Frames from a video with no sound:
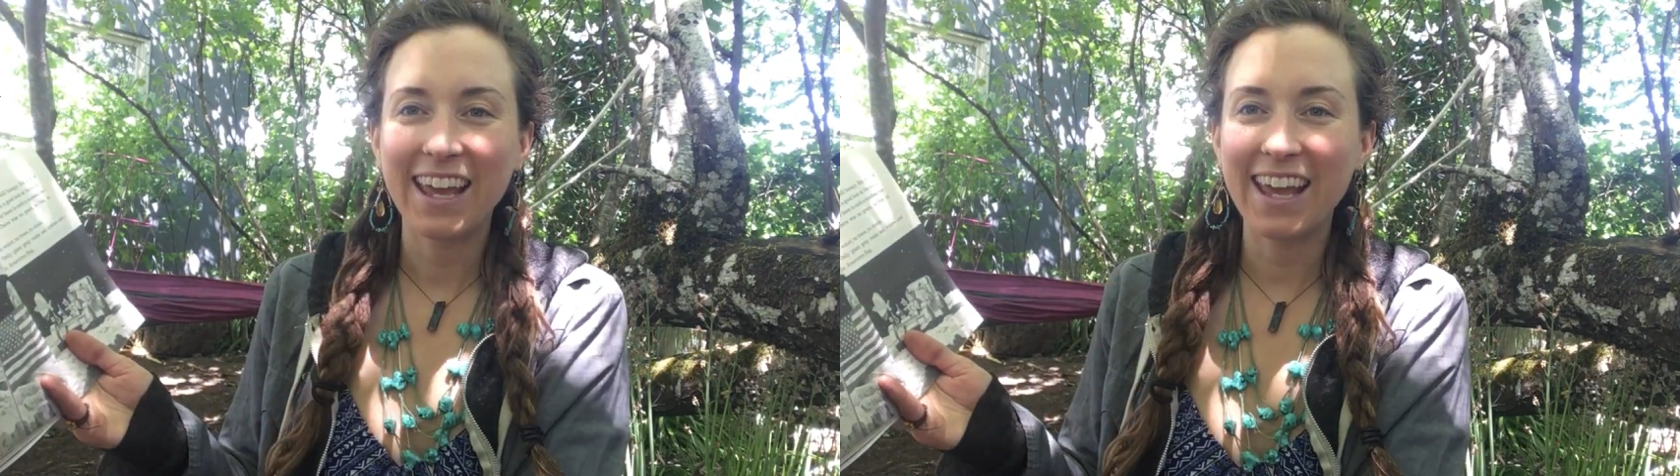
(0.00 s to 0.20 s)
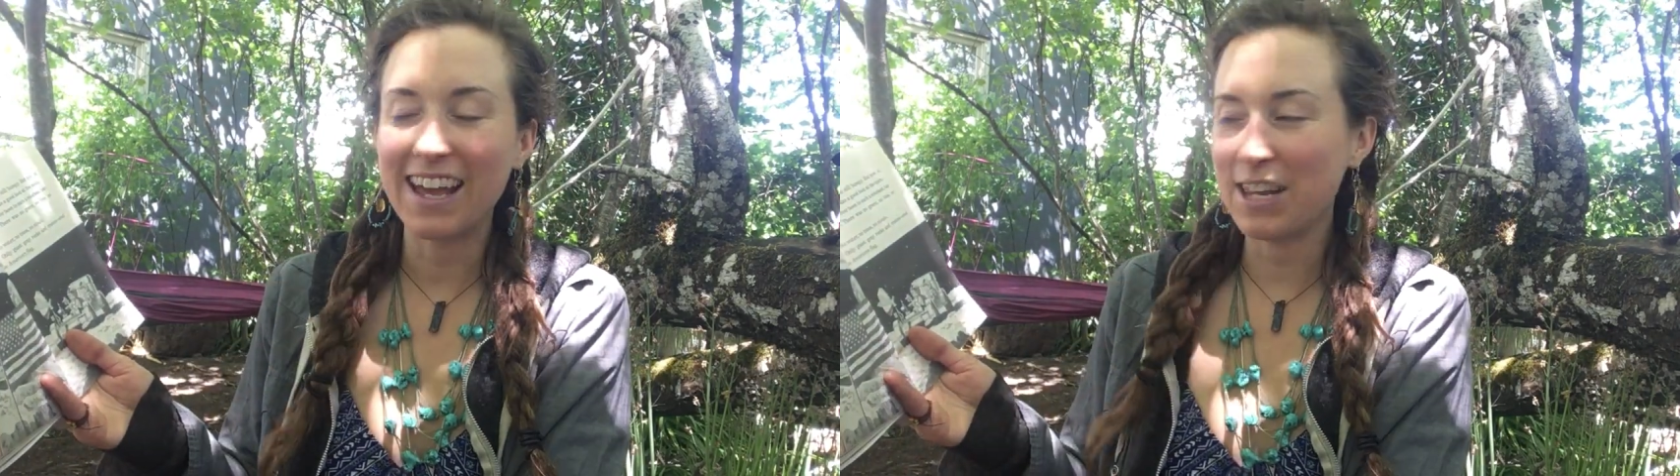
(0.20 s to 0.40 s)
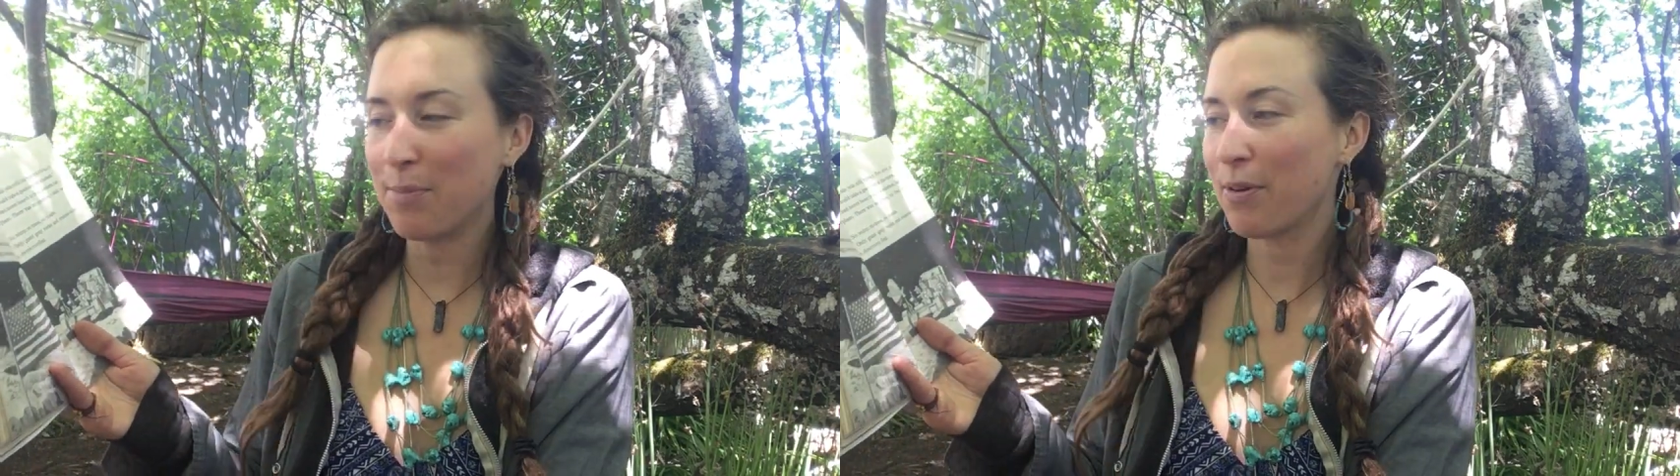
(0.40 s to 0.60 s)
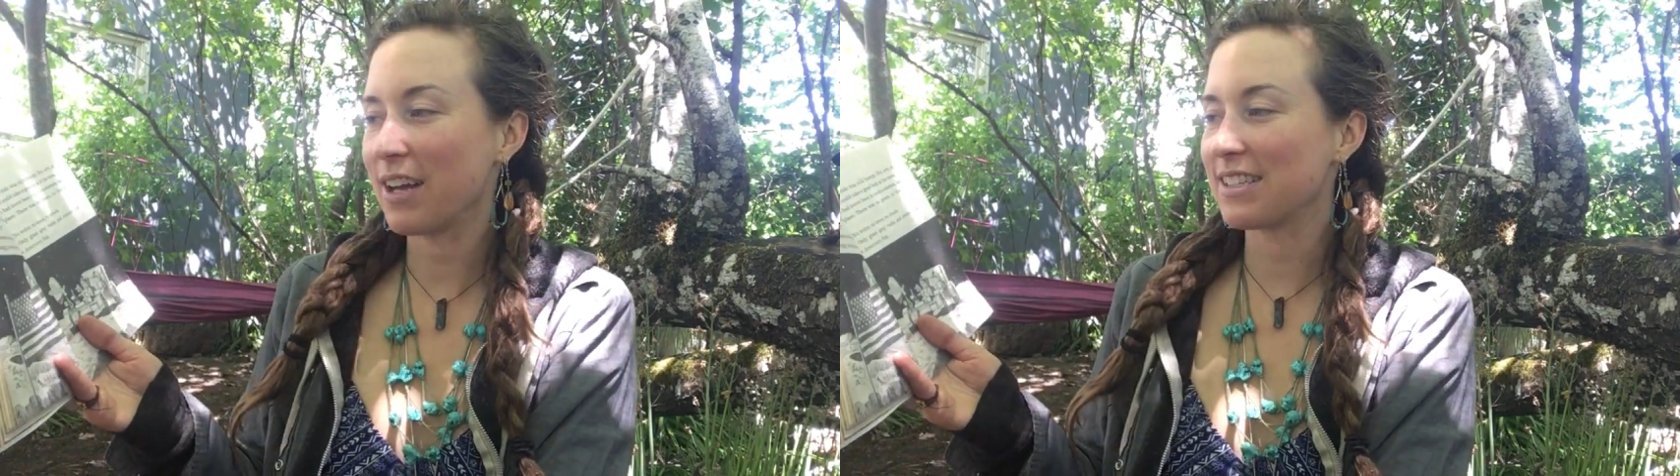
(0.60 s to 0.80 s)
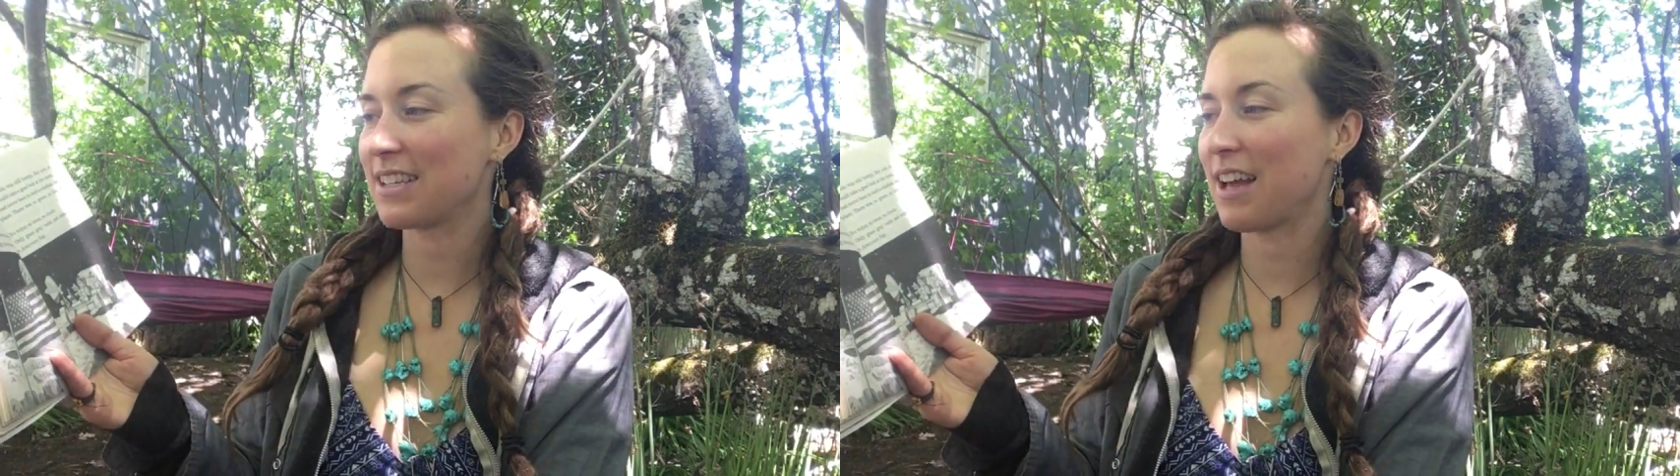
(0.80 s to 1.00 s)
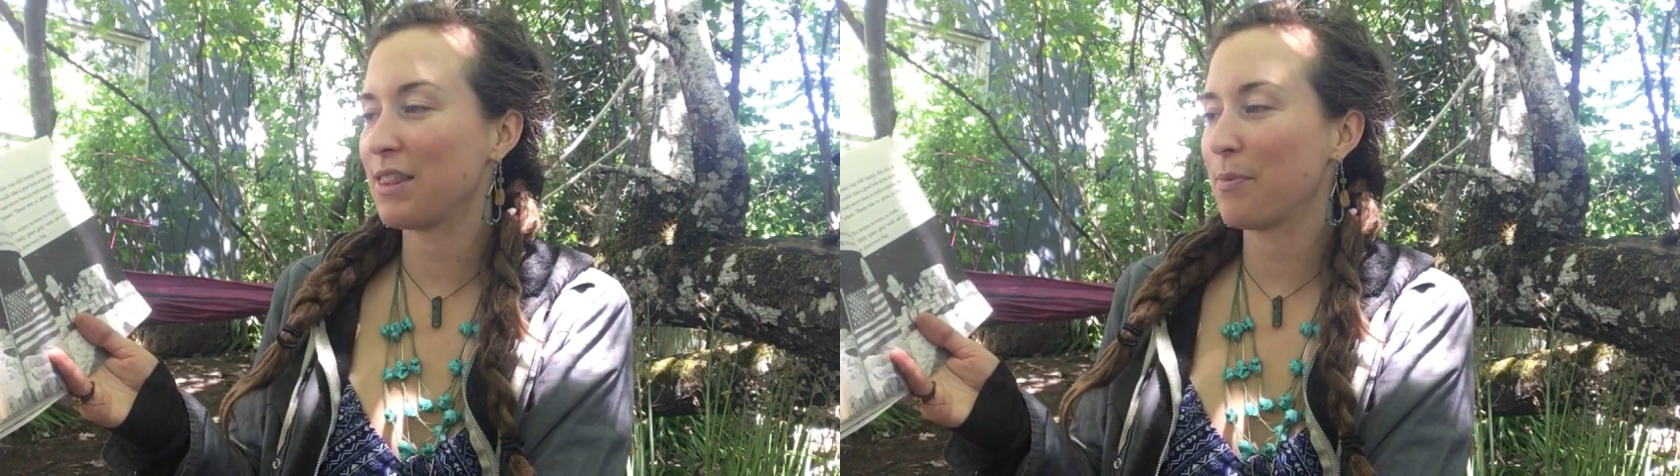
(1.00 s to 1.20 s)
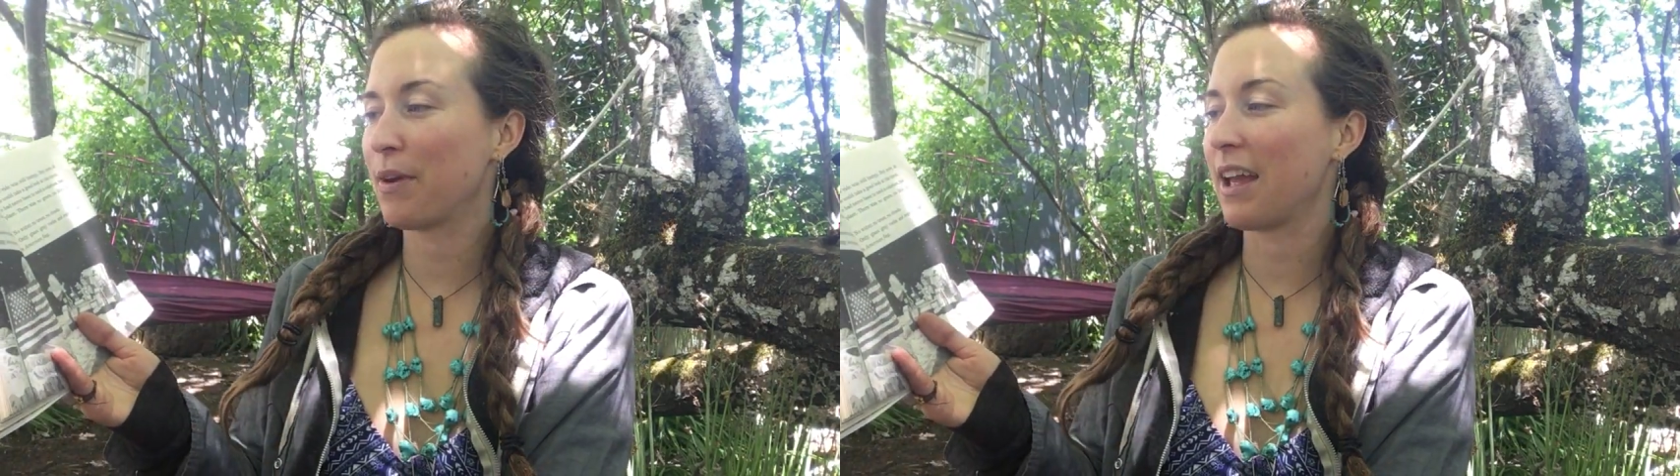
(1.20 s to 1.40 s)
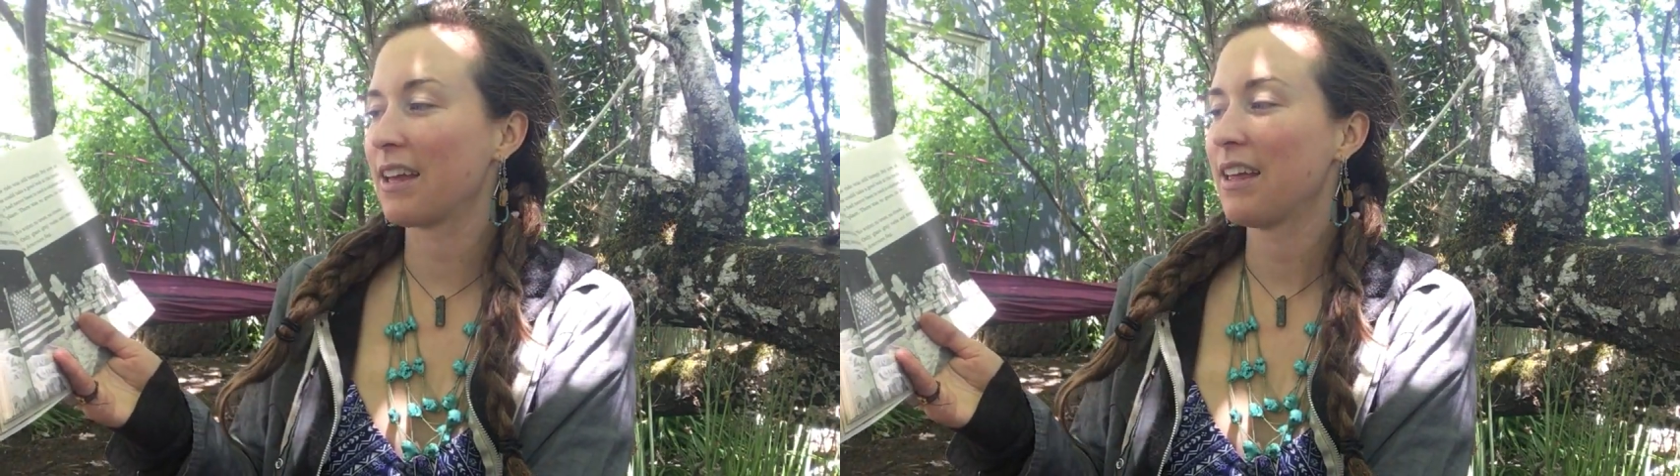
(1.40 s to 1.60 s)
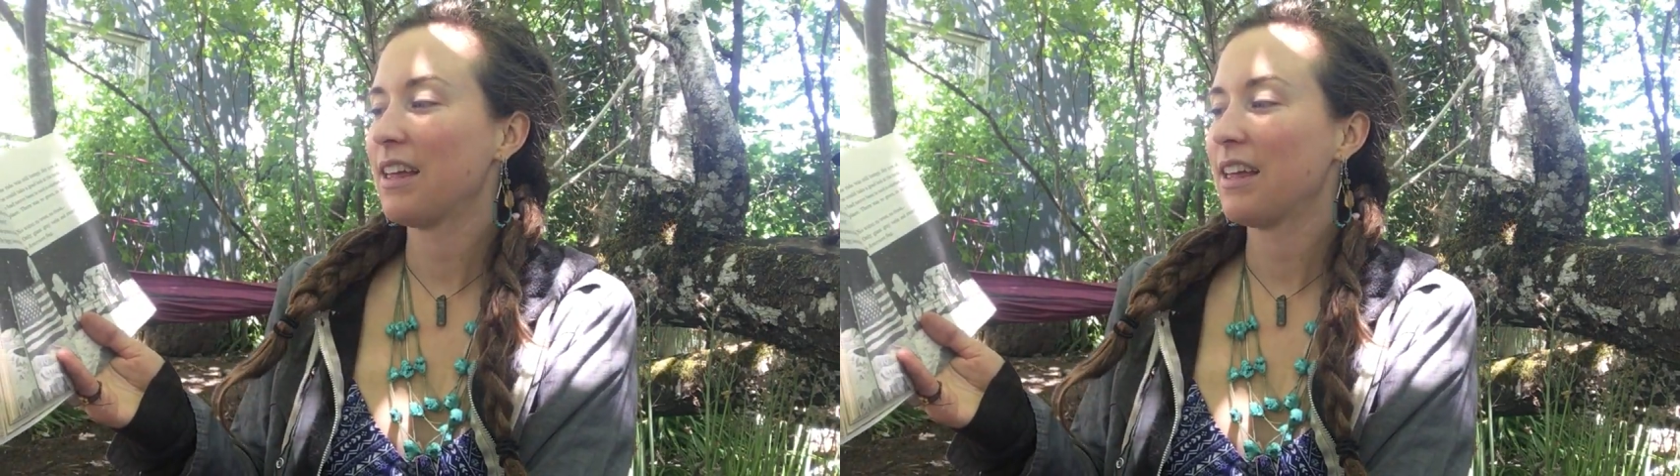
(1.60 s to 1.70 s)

Annie pressed on the brake.